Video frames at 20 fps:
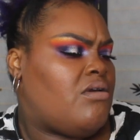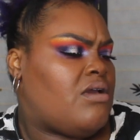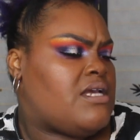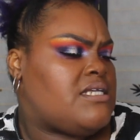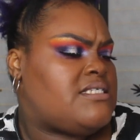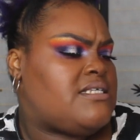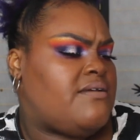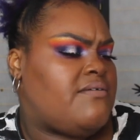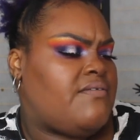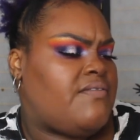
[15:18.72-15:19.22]

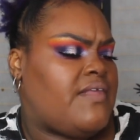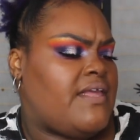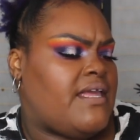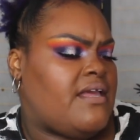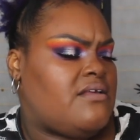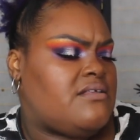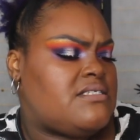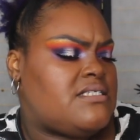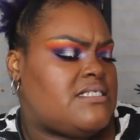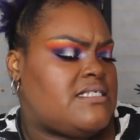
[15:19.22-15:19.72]
because everything
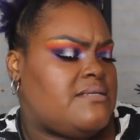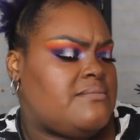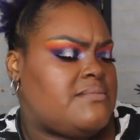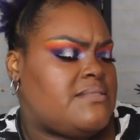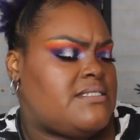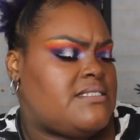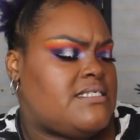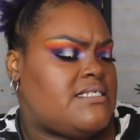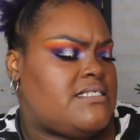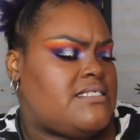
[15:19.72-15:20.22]
else
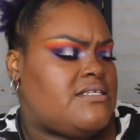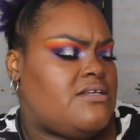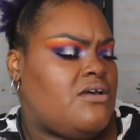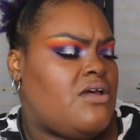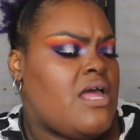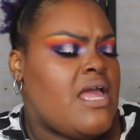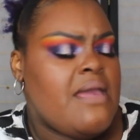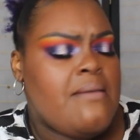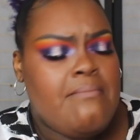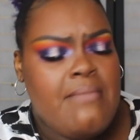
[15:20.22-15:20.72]
seems to
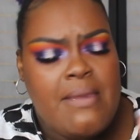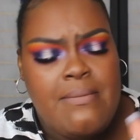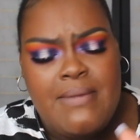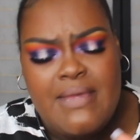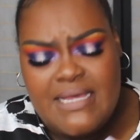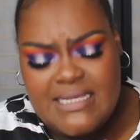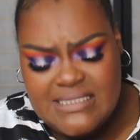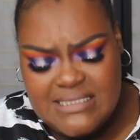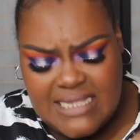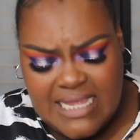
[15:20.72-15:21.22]
still
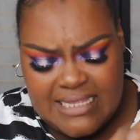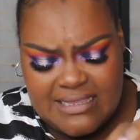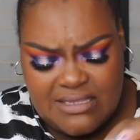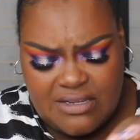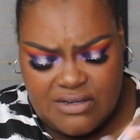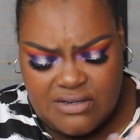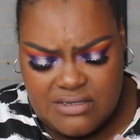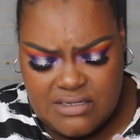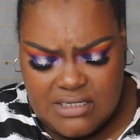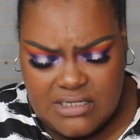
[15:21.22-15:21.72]
maybe it's like
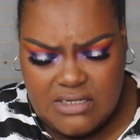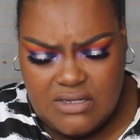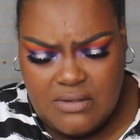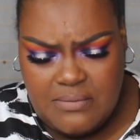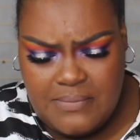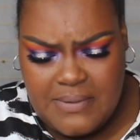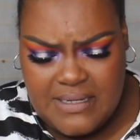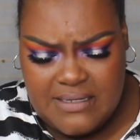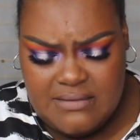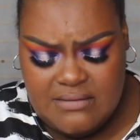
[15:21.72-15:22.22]
they're a
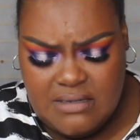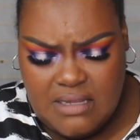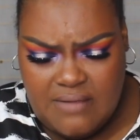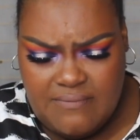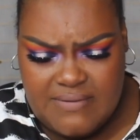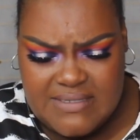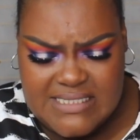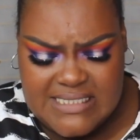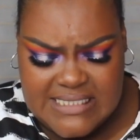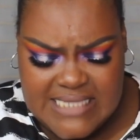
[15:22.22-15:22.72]
little bit
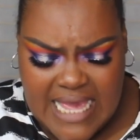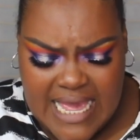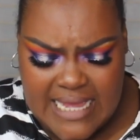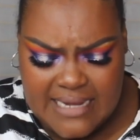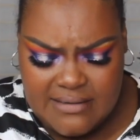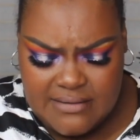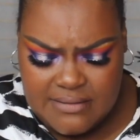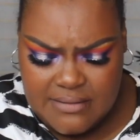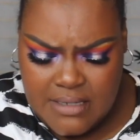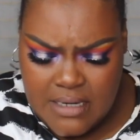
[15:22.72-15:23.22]
of a
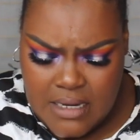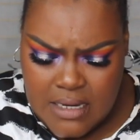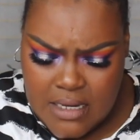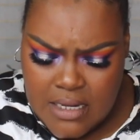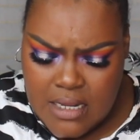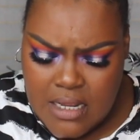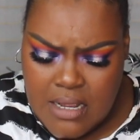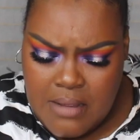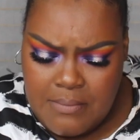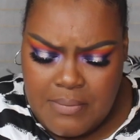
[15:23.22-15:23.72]
satin
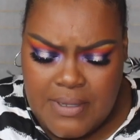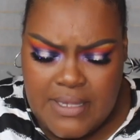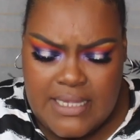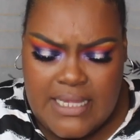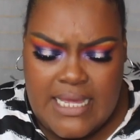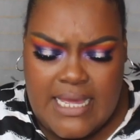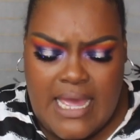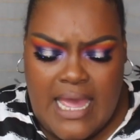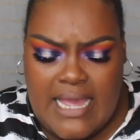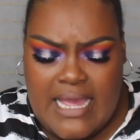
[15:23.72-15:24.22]

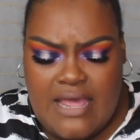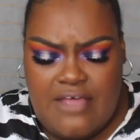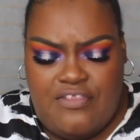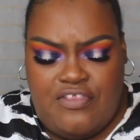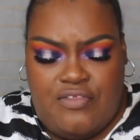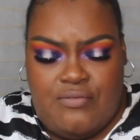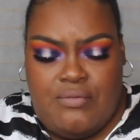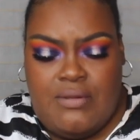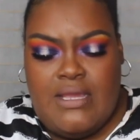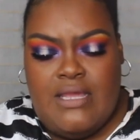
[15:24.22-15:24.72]
but yeah i
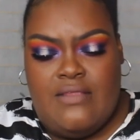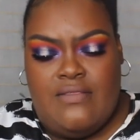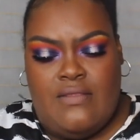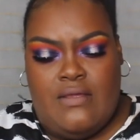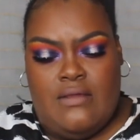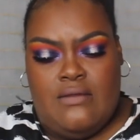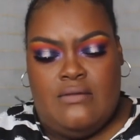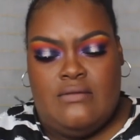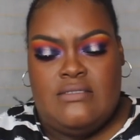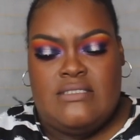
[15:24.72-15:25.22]
got three of
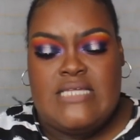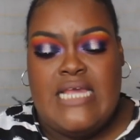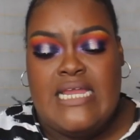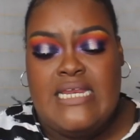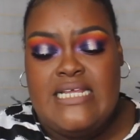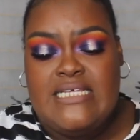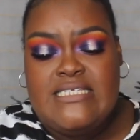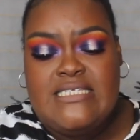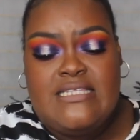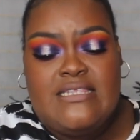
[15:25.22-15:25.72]
those
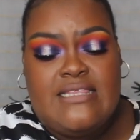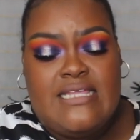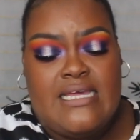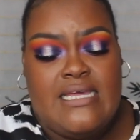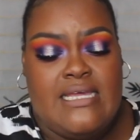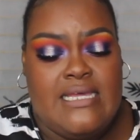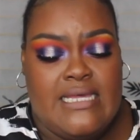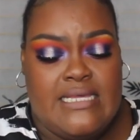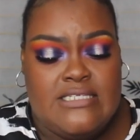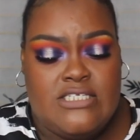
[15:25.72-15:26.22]
and this
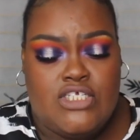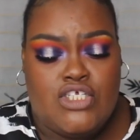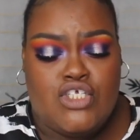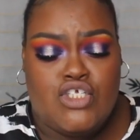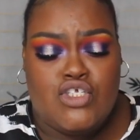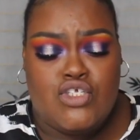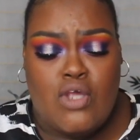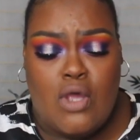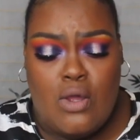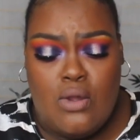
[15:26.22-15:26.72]
thing is
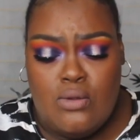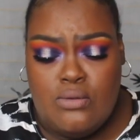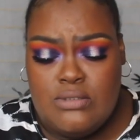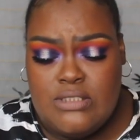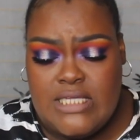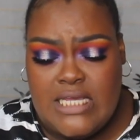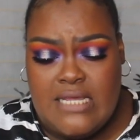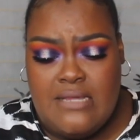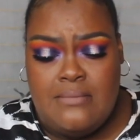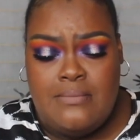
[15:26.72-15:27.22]
so
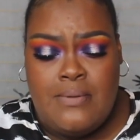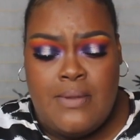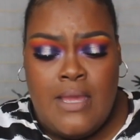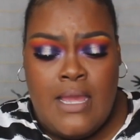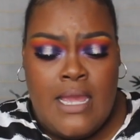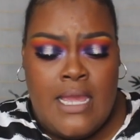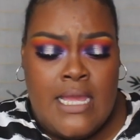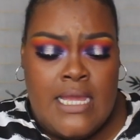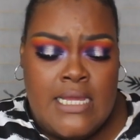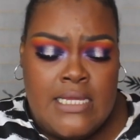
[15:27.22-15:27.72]
deep
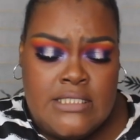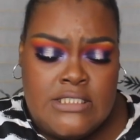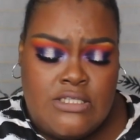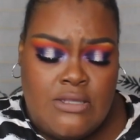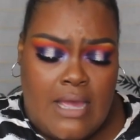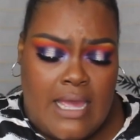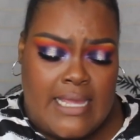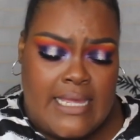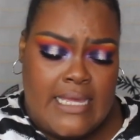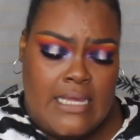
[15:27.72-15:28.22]

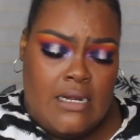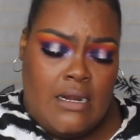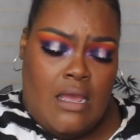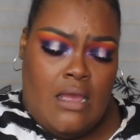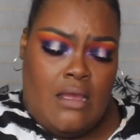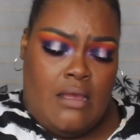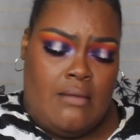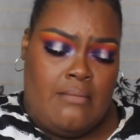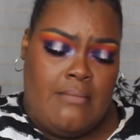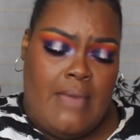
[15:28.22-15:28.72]
so i can
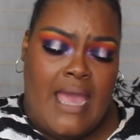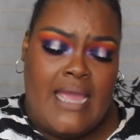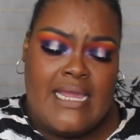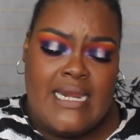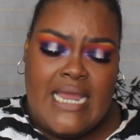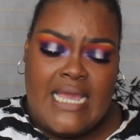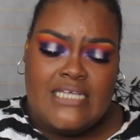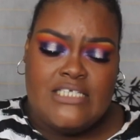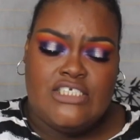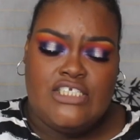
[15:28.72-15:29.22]
um i
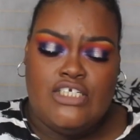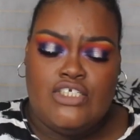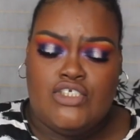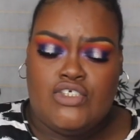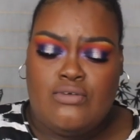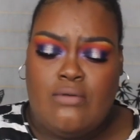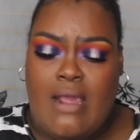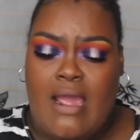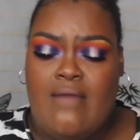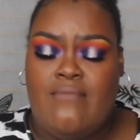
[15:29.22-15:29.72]
can actually
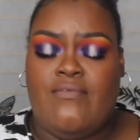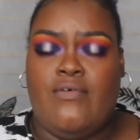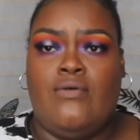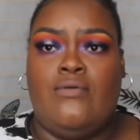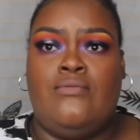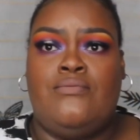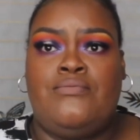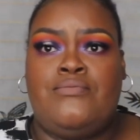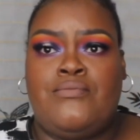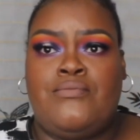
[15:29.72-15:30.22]
travel